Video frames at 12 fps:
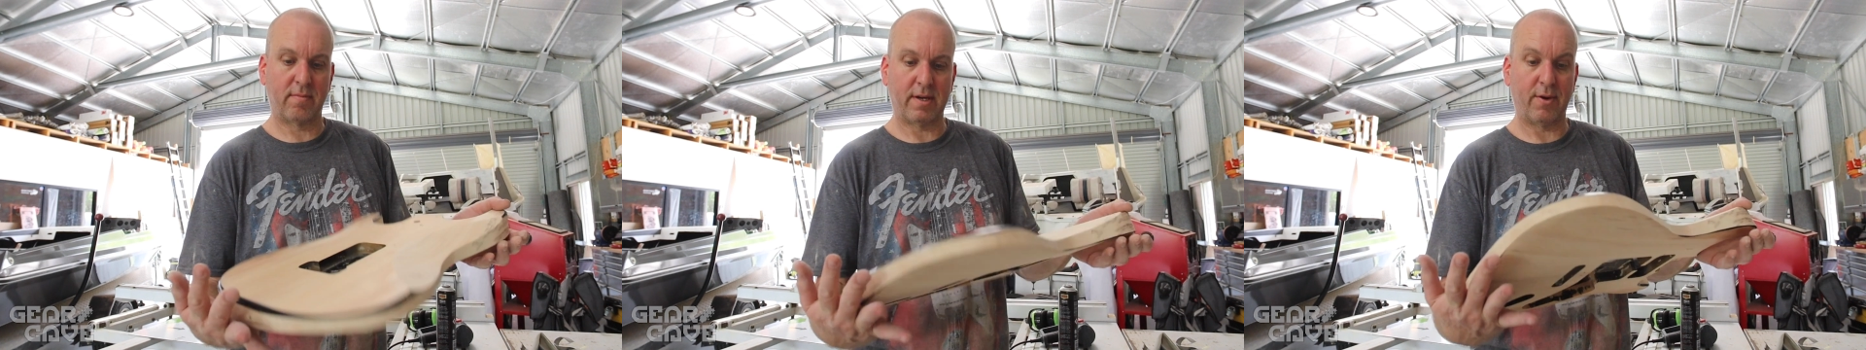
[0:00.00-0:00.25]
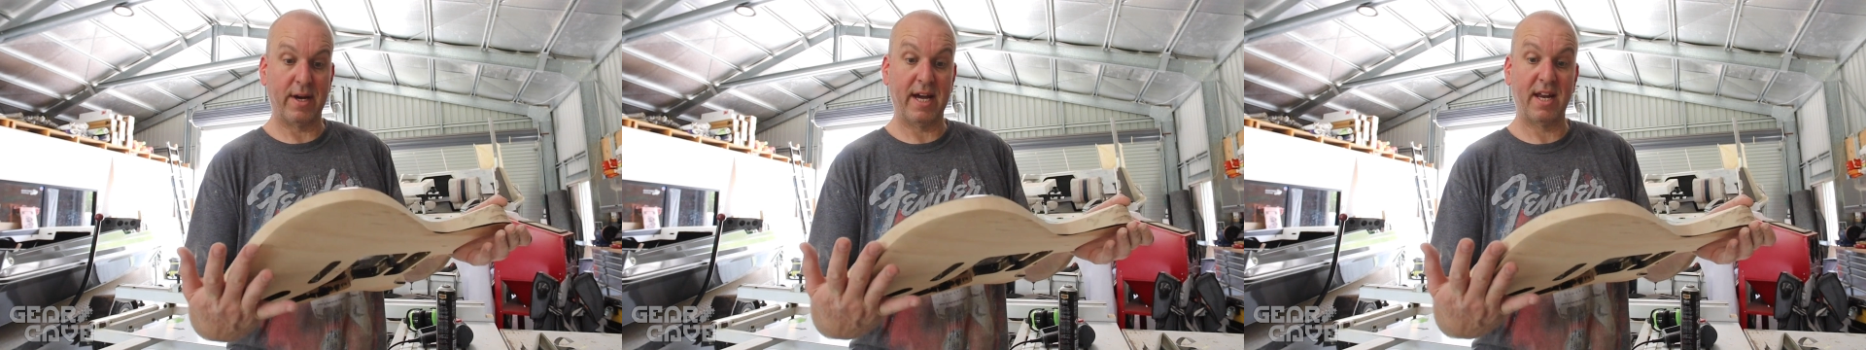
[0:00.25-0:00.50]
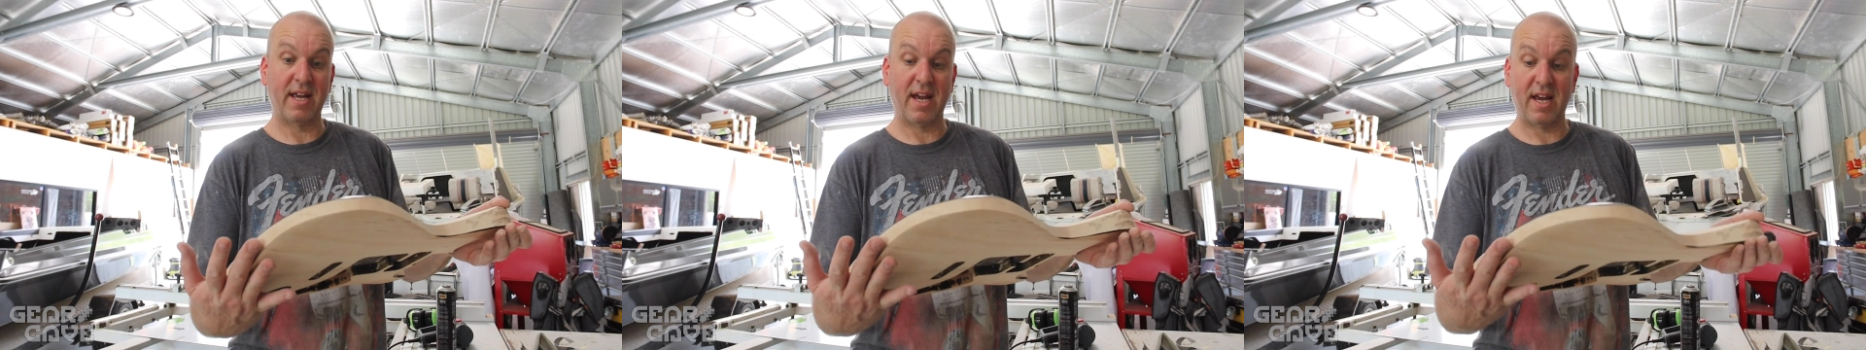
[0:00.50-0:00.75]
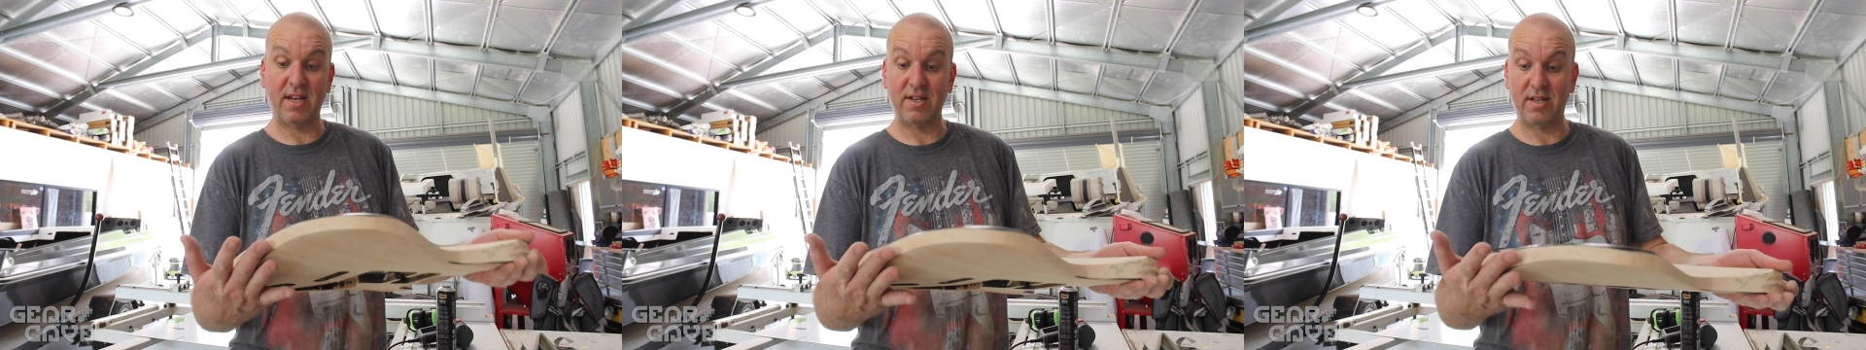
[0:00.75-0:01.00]
Go ahead
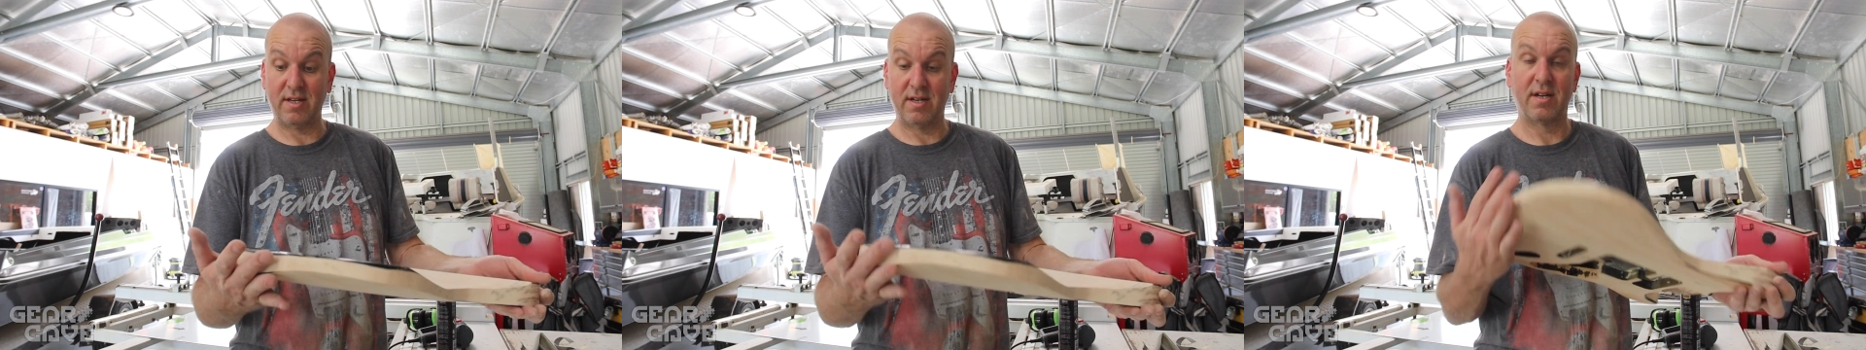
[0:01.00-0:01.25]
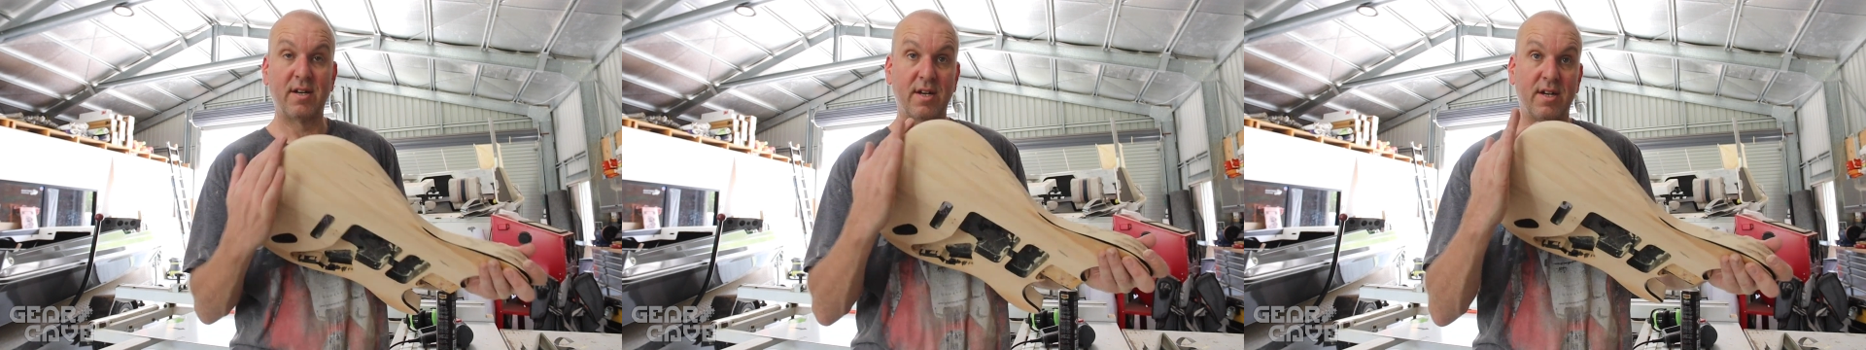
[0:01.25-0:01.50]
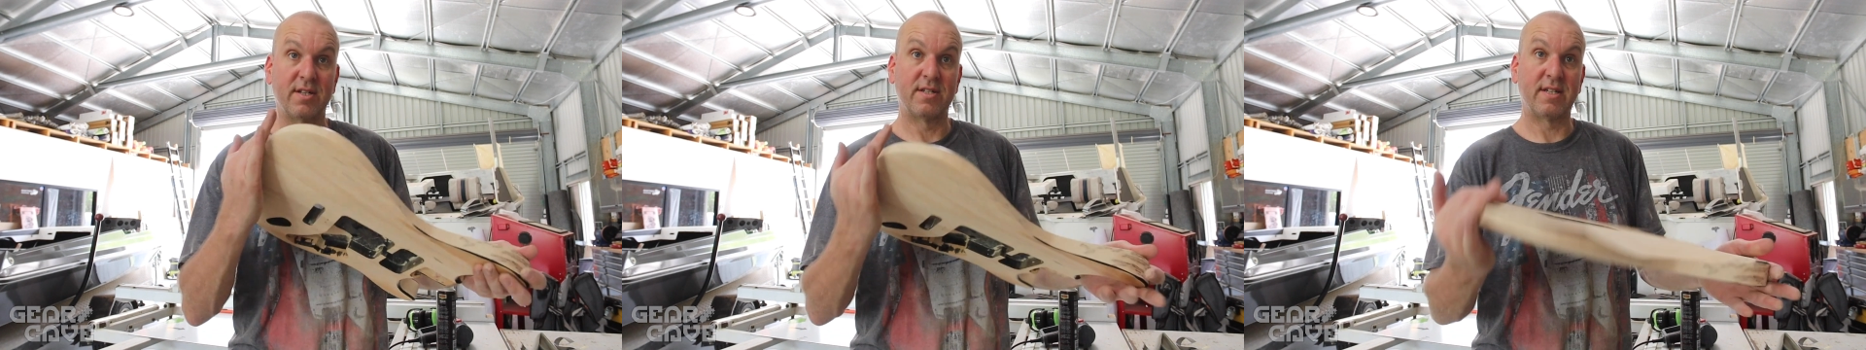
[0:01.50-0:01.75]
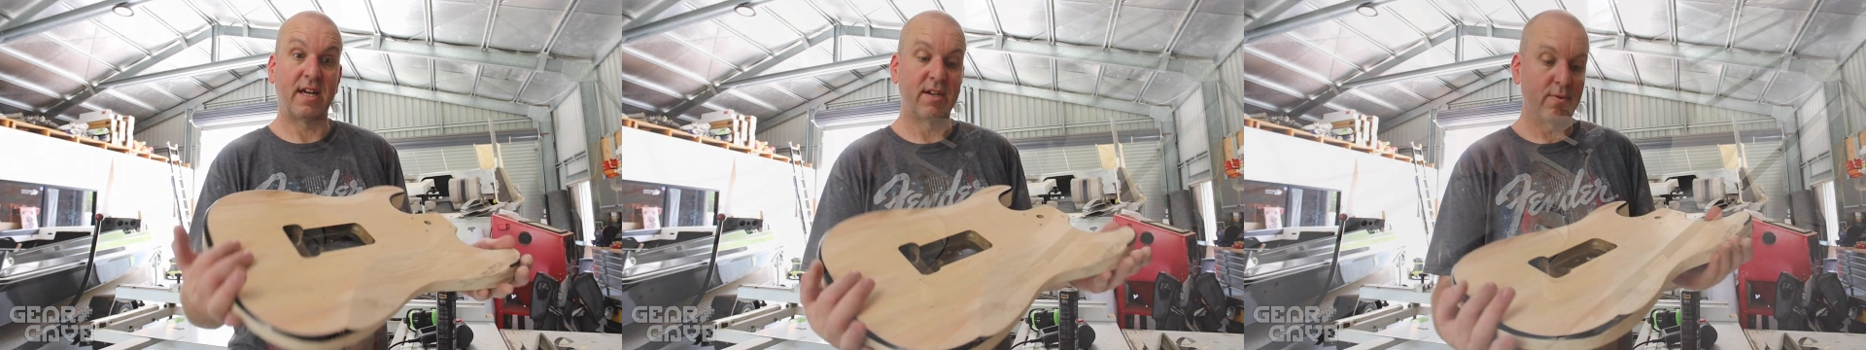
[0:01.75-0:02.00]
and
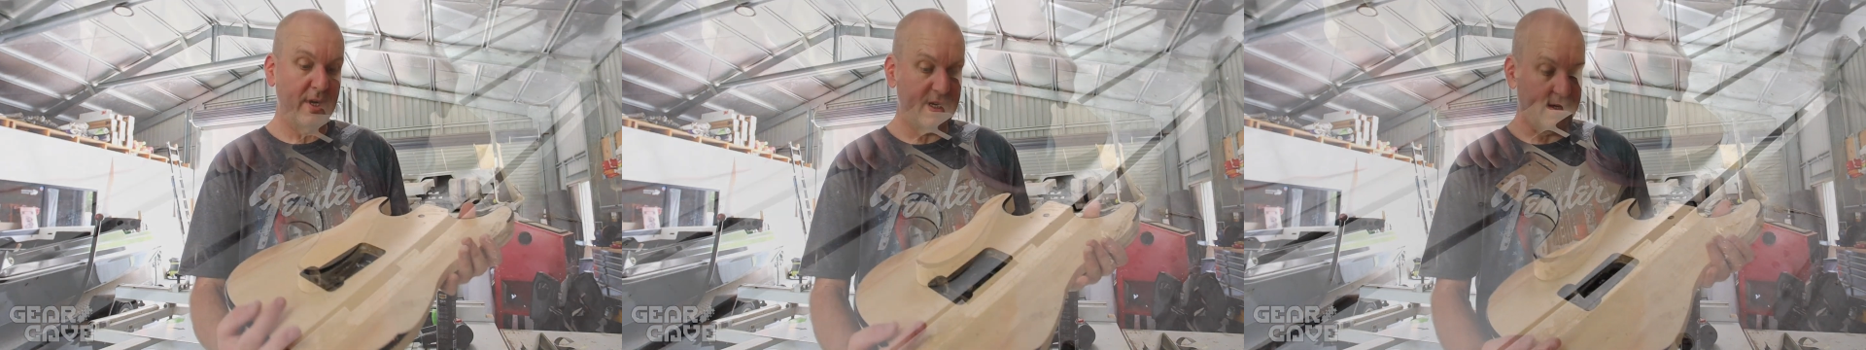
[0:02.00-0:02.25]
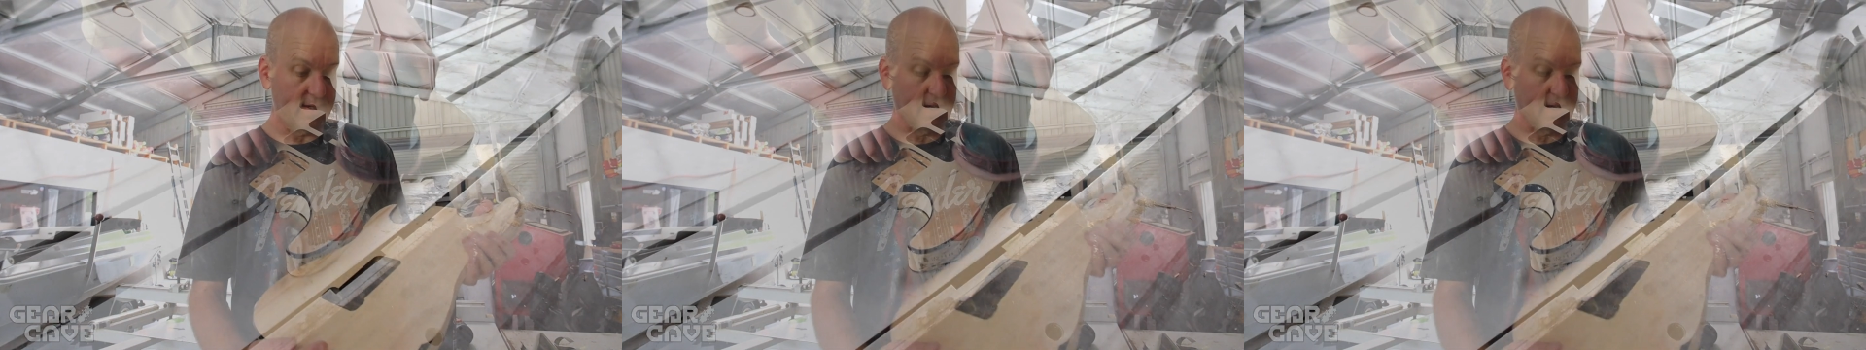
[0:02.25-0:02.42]
sand away.